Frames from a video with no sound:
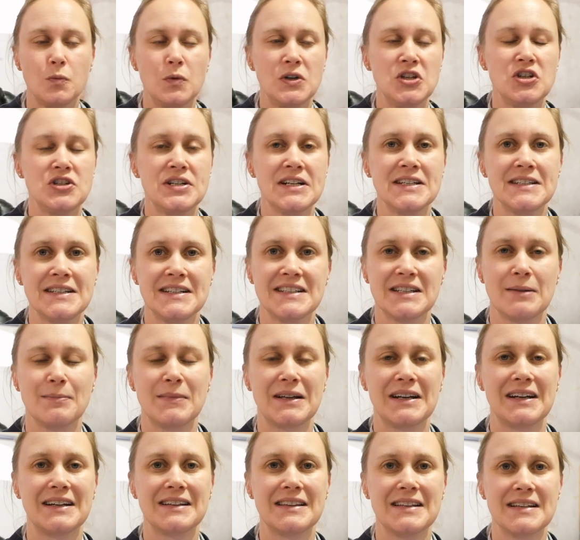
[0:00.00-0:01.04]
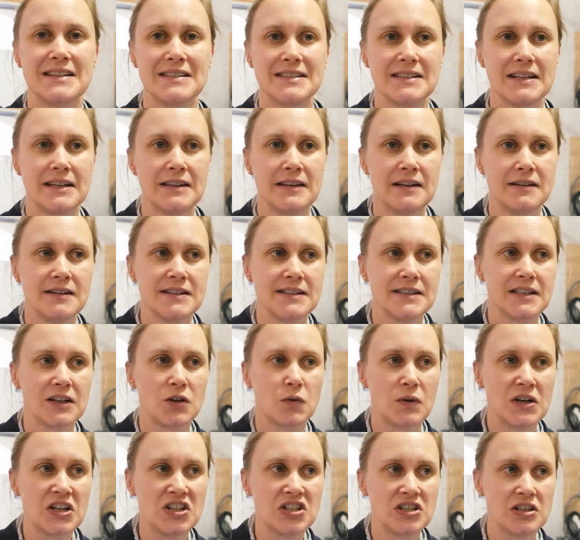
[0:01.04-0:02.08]
when you're testing something like this, there is a
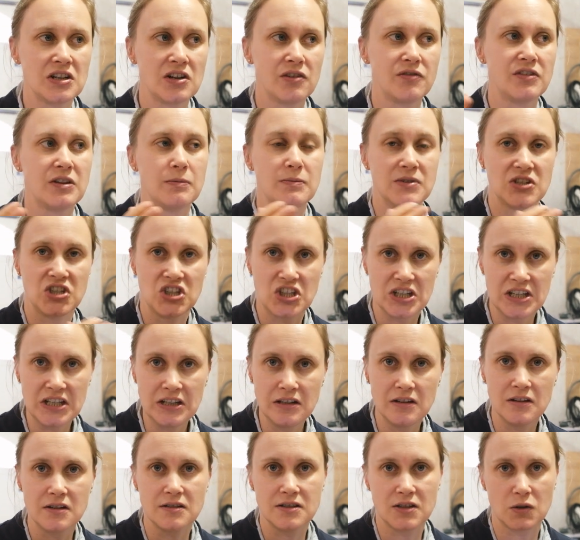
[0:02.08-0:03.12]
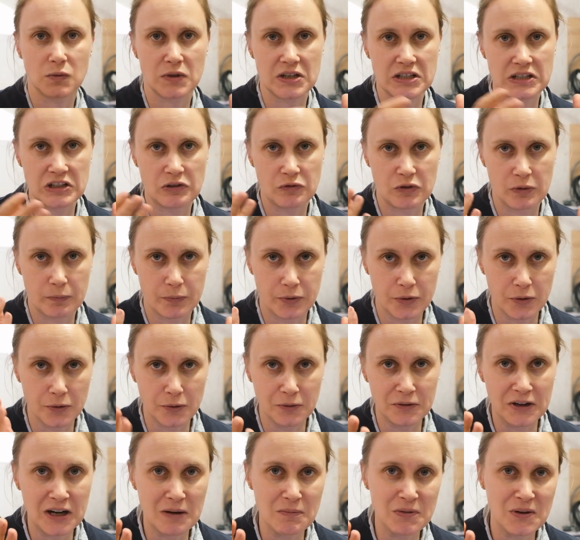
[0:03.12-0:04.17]
question of the machine, there's a question of the
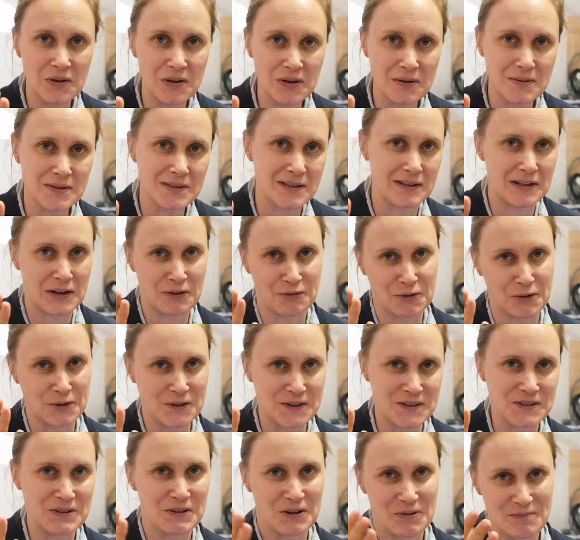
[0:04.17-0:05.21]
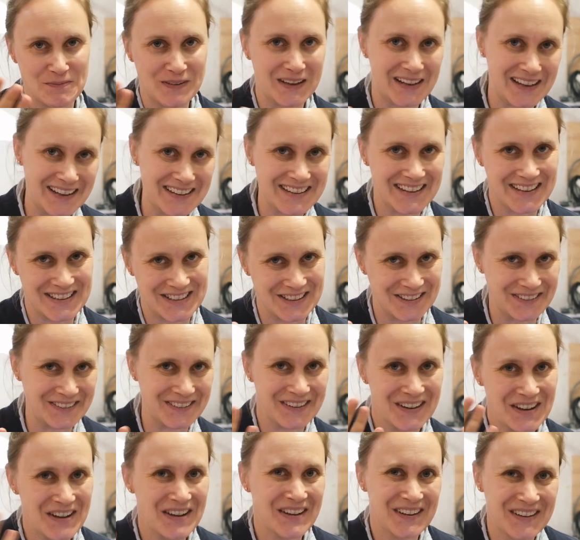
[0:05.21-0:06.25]
program you use, and then of course your ability to,
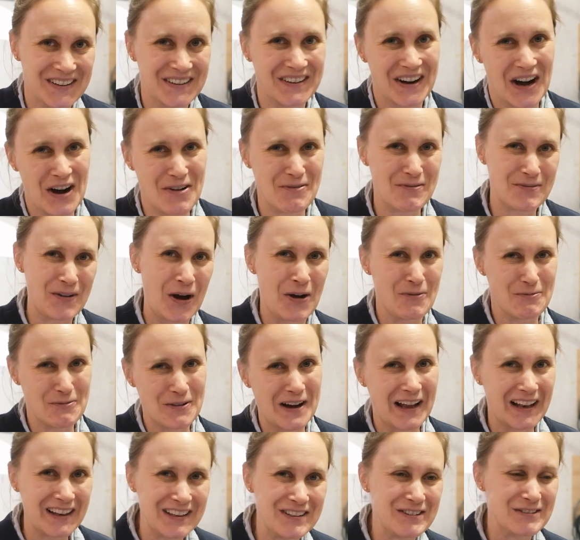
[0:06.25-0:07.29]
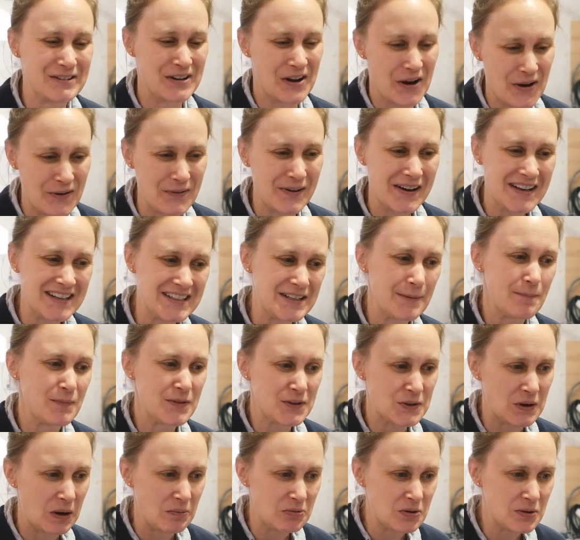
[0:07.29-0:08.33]
you know, how, how well you know it.
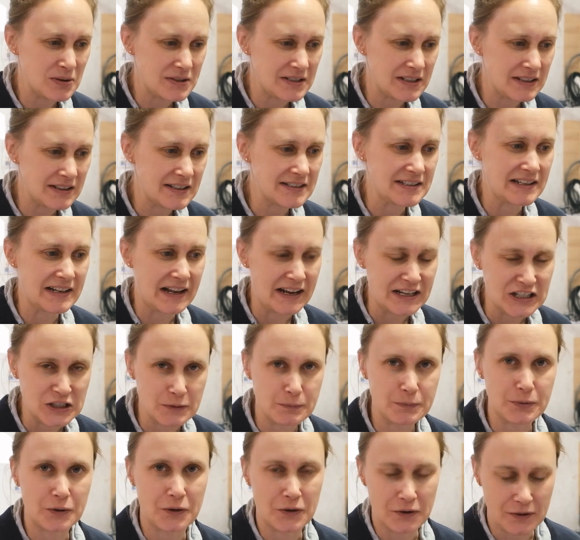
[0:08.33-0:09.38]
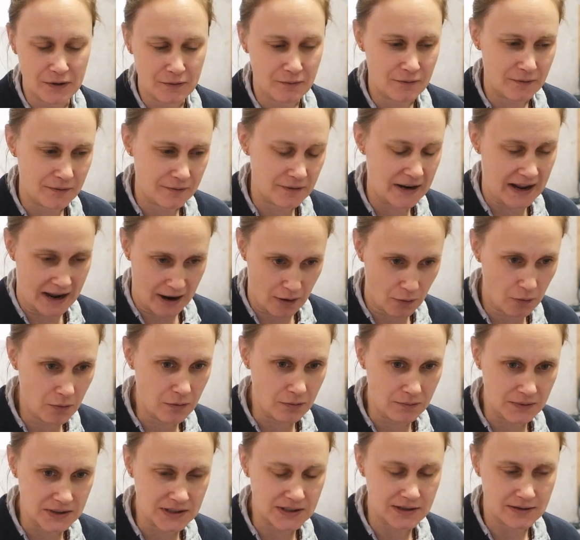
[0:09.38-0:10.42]
So I'm using this Lightburn
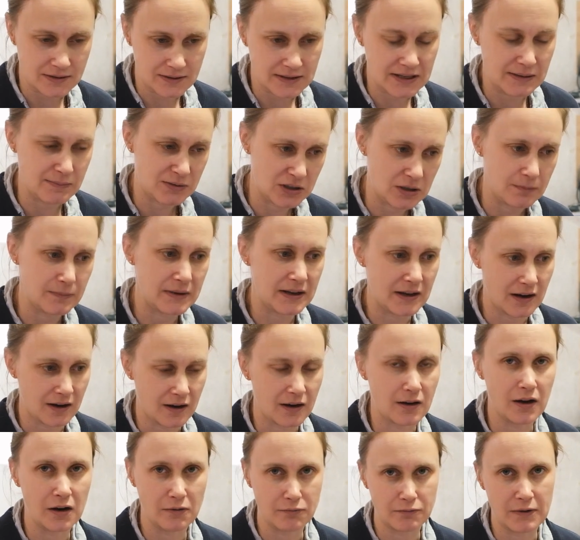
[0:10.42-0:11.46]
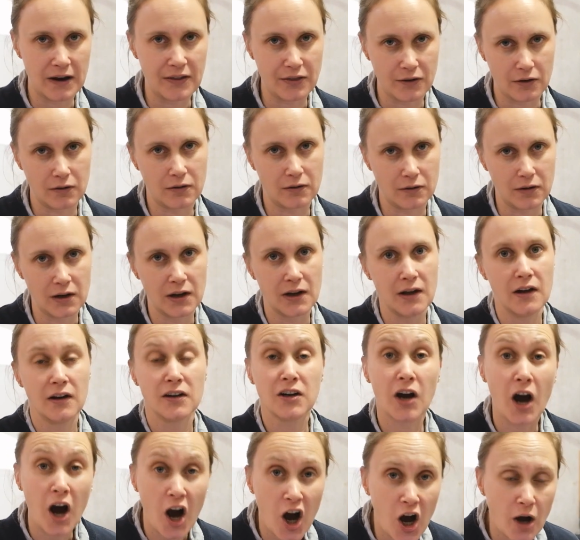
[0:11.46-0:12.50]
now, which seems to be a, a rather
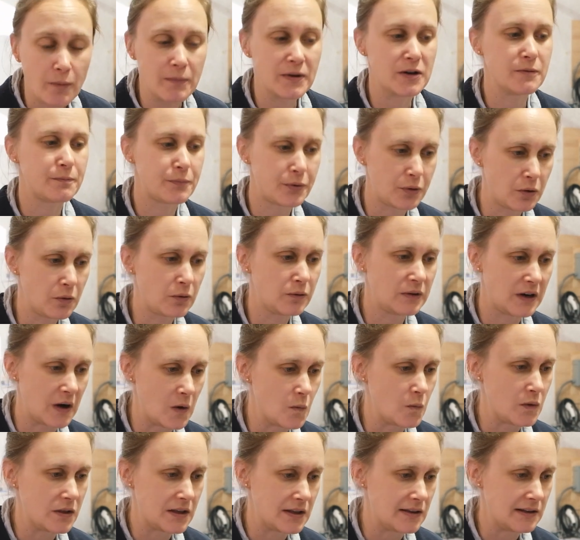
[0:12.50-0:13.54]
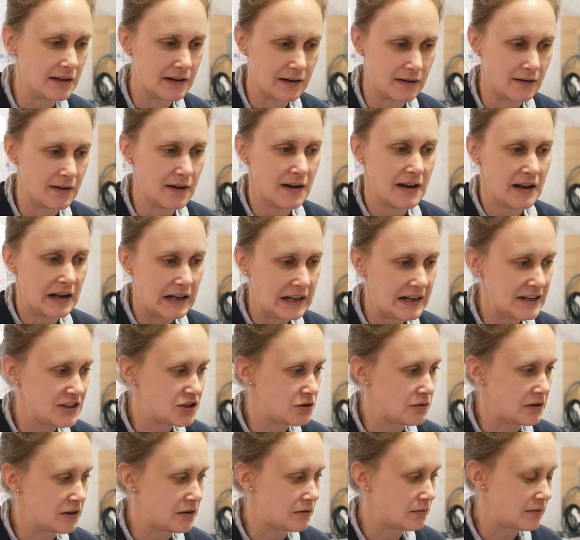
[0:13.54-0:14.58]
common program within the
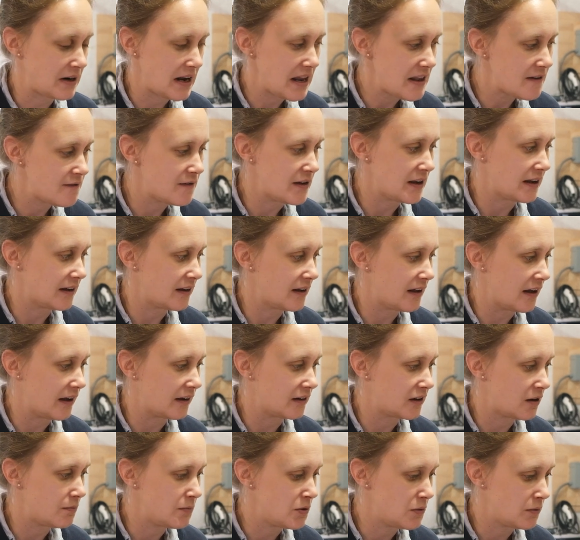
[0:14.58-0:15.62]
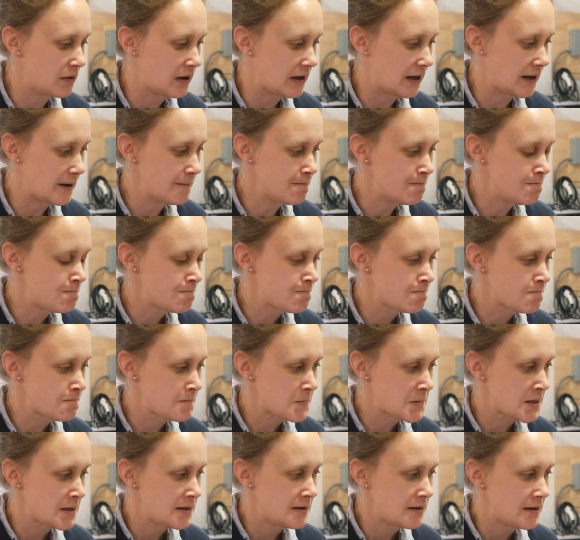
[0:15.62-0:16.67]
laser engraving uh, community.
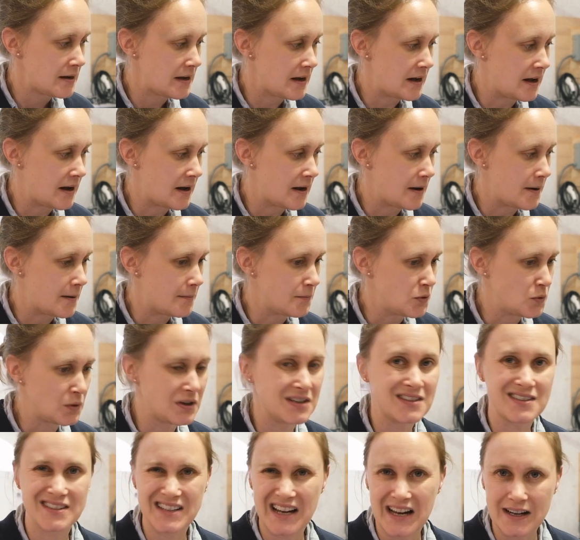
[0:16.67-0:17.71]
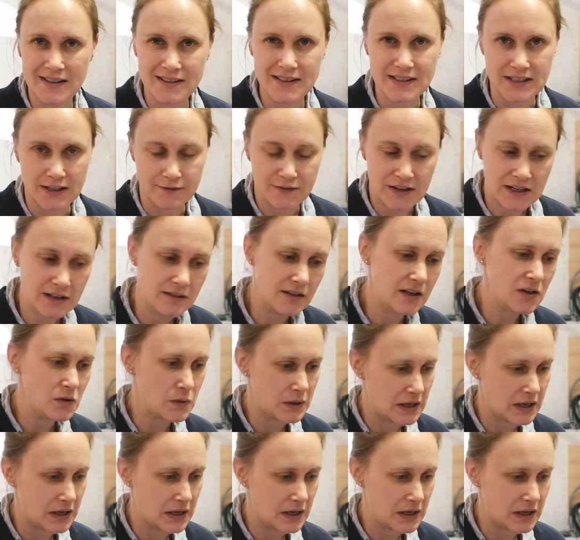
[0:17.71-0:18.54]
Um, you can design stuff in there, you